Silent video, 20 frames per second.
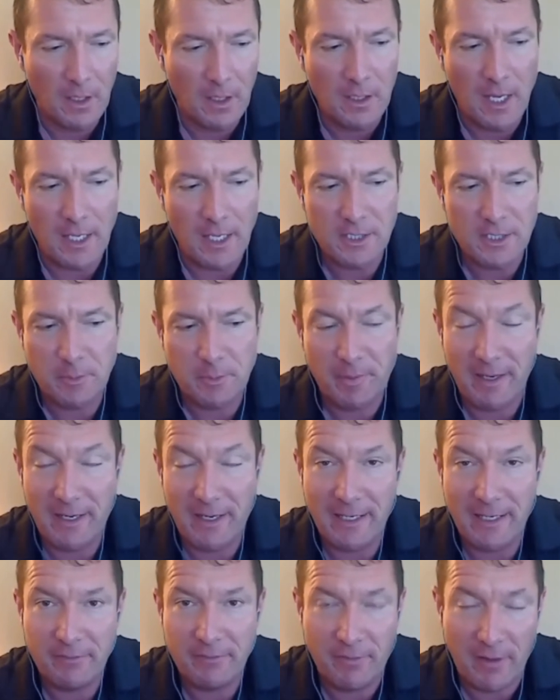and she paid
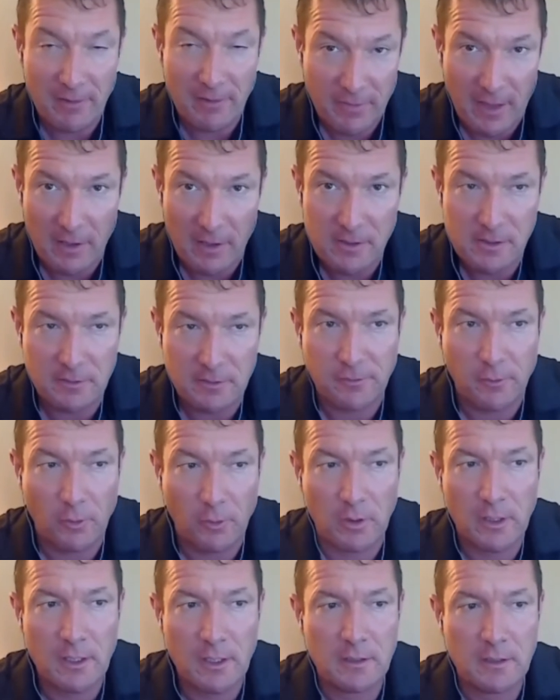$85,000
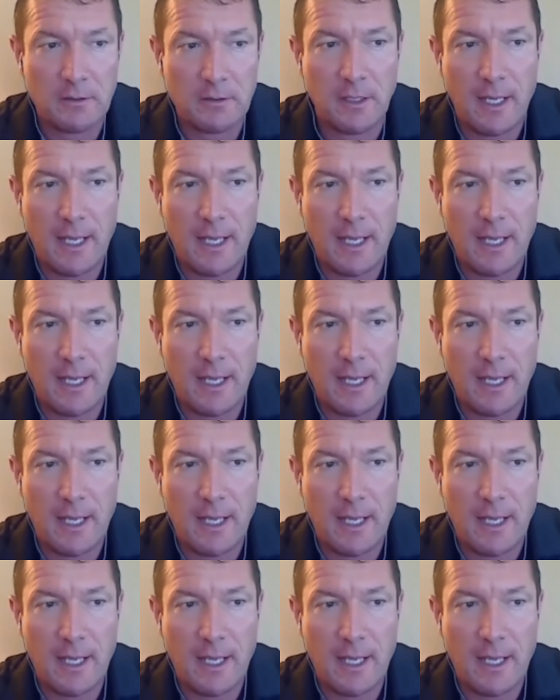for it,